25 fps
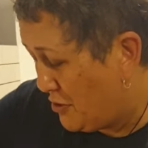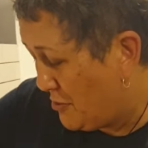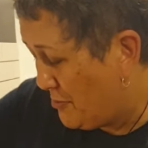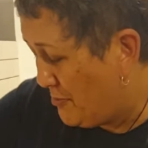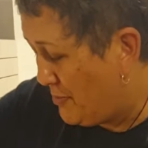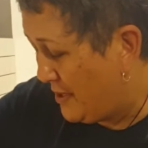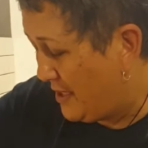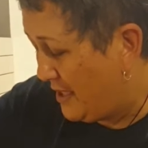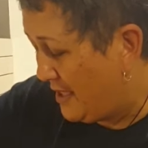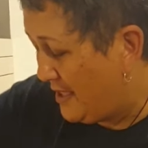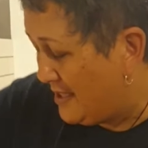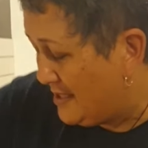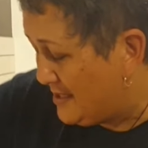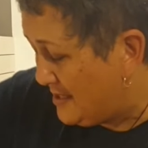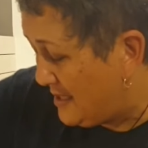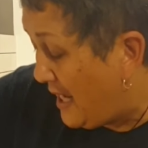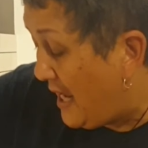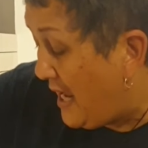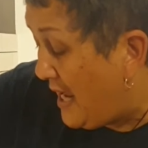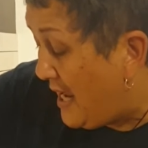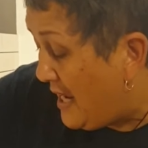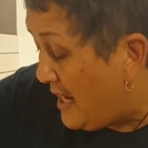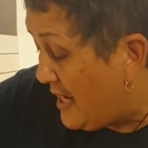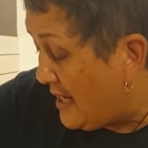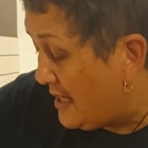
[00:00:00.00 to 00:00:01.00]
your bikkies
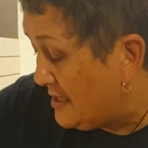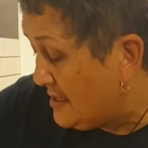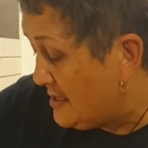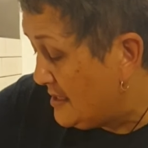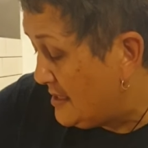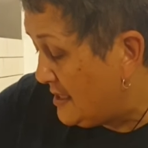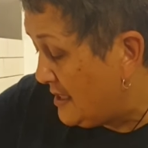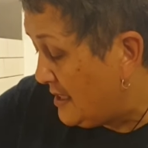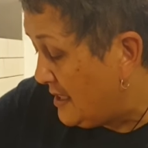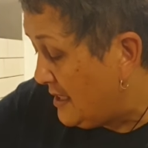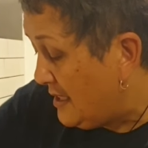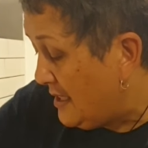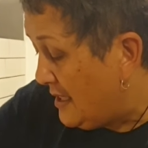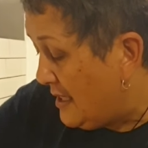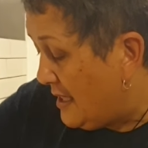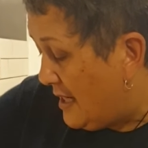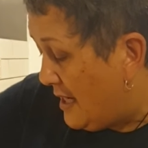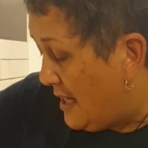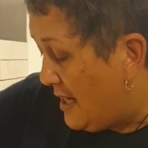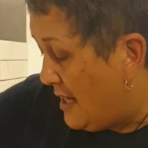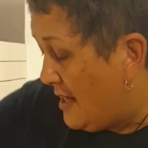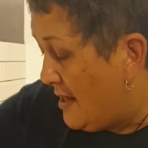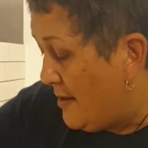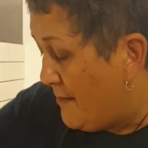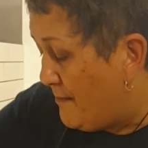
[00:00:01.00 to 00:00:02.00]
and
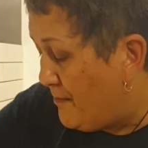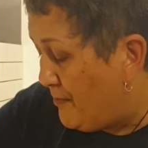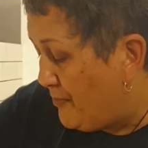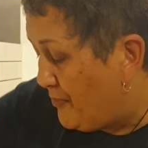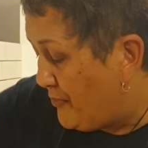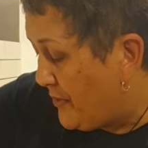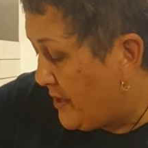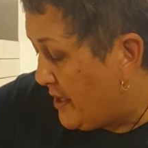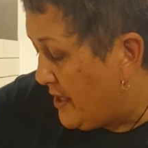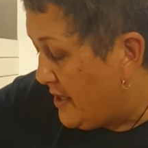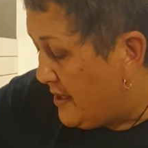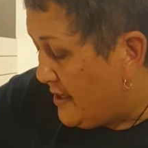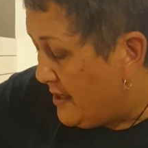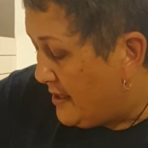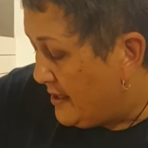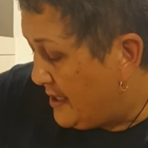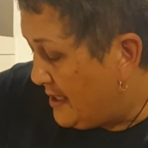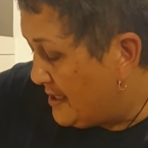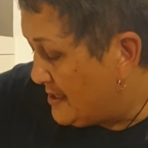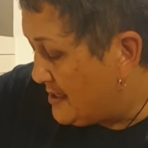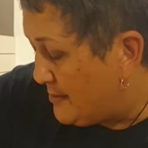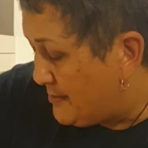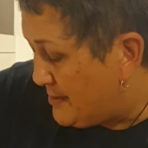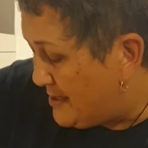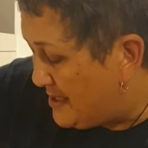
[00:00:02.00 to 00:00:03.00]

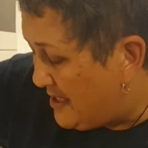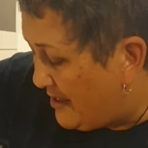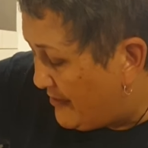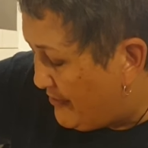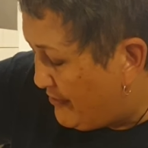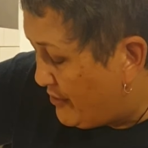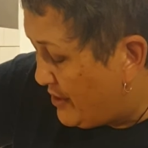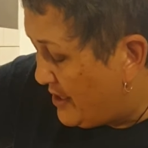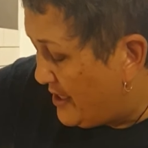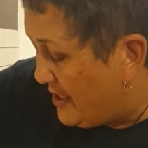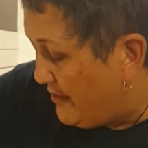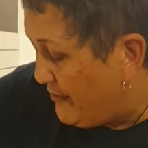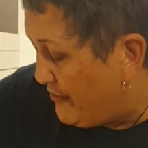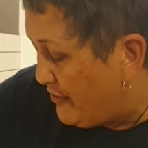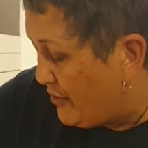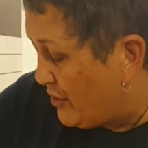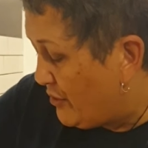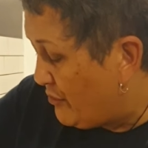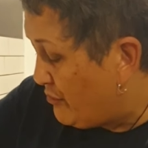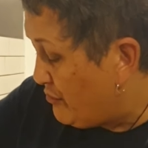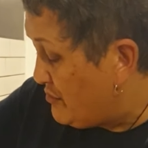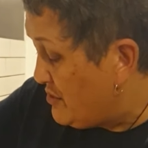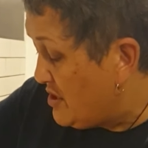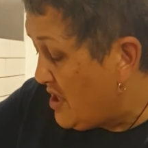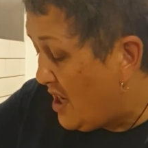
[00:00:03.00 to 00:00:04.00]
get some stuff ready
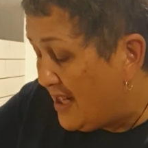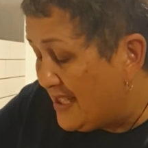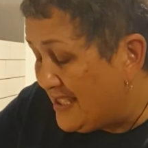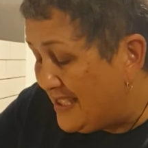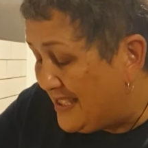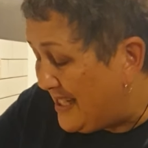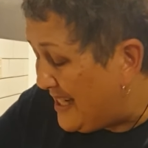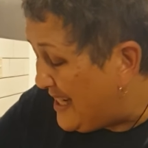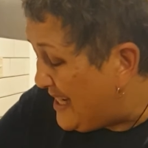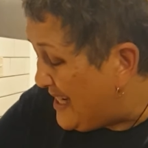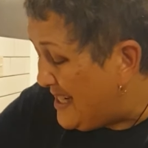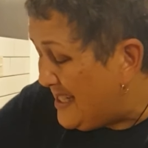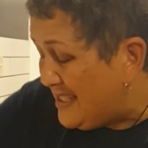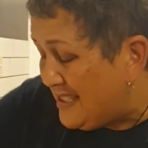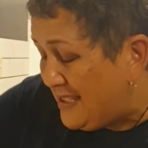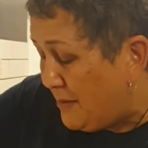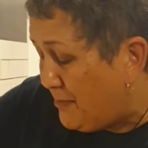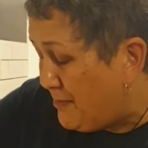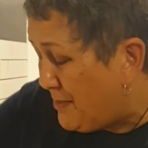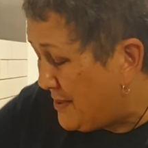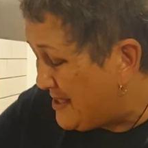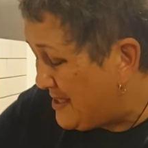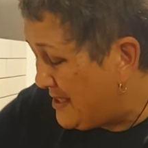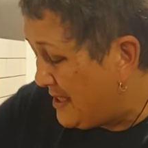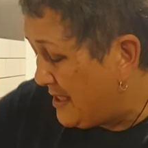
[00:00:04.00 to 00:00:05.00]
for nice easy
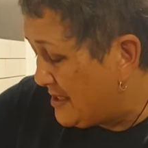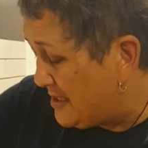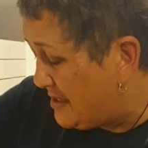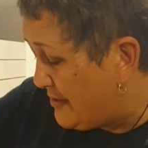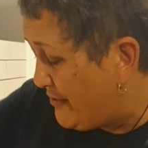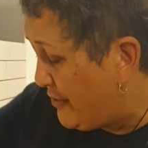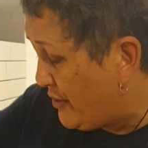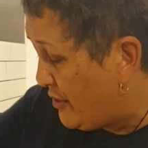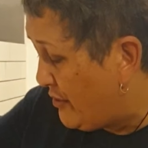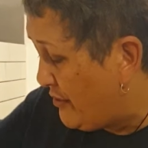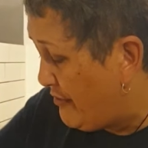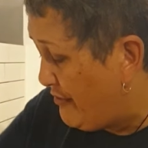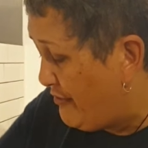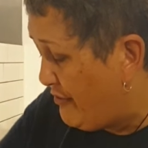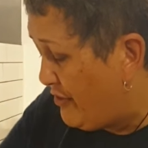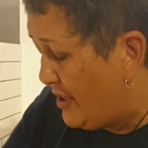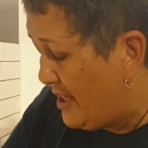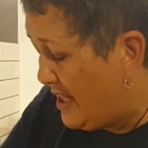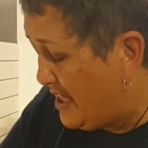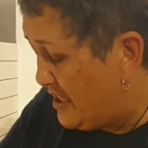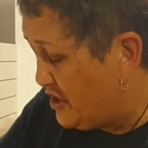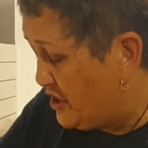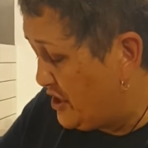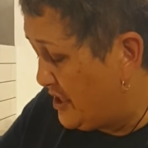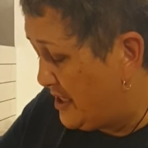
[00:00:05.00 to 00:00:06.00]
biscuits for
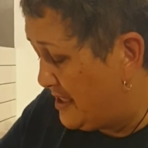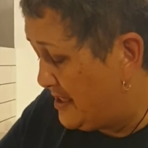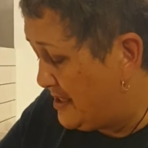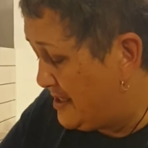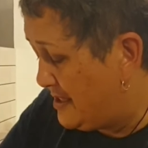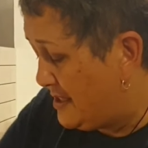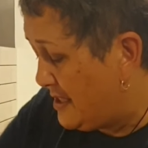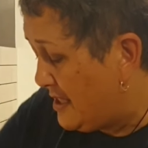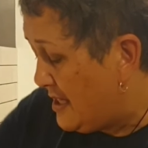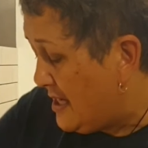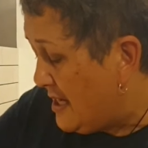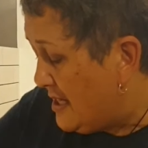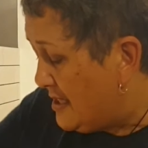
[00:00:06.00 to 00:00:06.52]
lunches.